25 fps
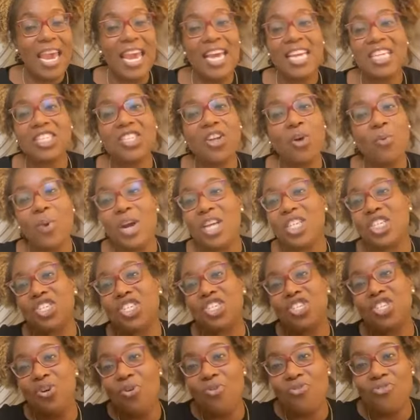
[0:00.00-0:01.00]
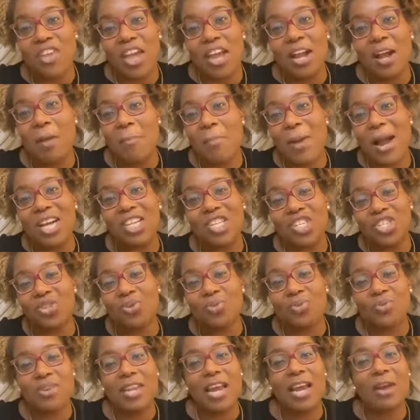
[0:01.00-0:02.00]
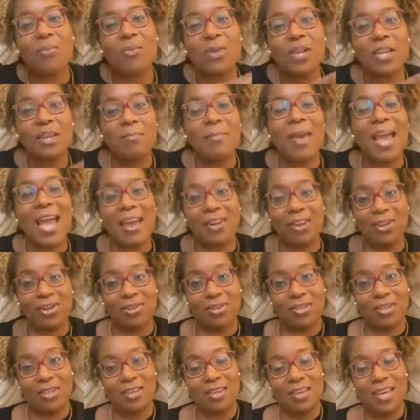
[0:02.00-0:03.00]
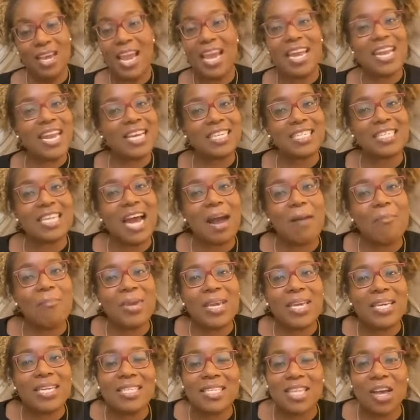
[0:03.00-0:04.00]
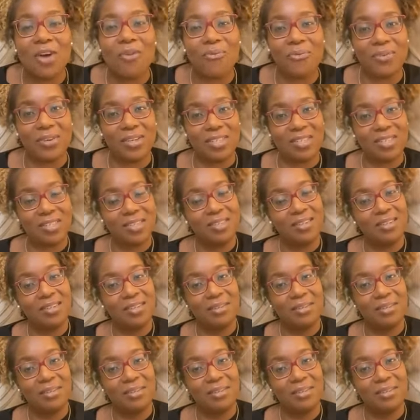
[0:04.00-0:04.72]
It's the what you think about you that really matters. And that's not being selfish.